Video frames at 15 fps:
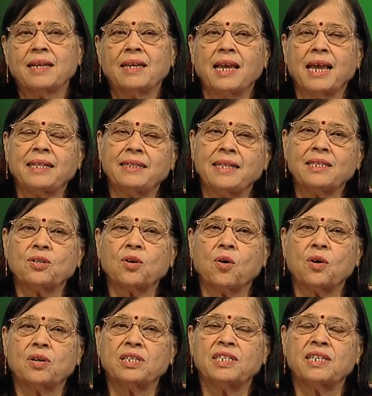and this
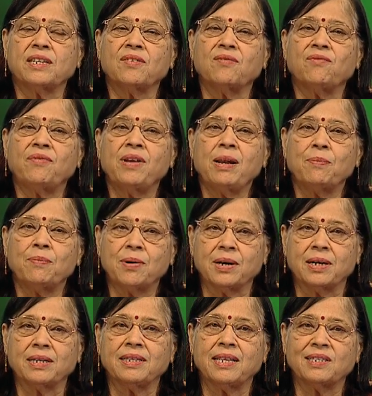oxygen will
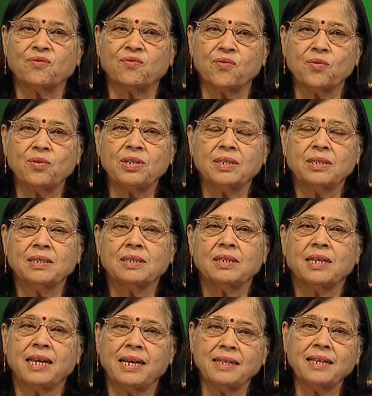burn this food
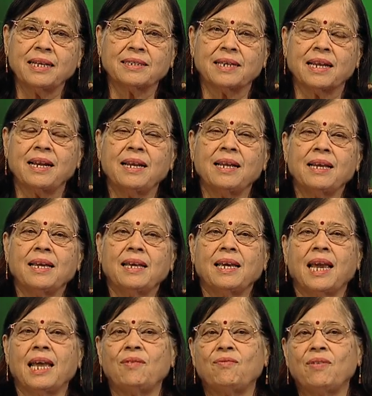in the cell
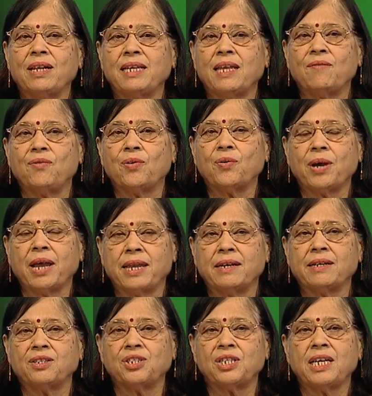and will give you
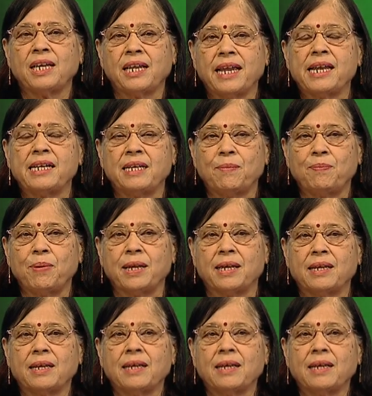energy ATP.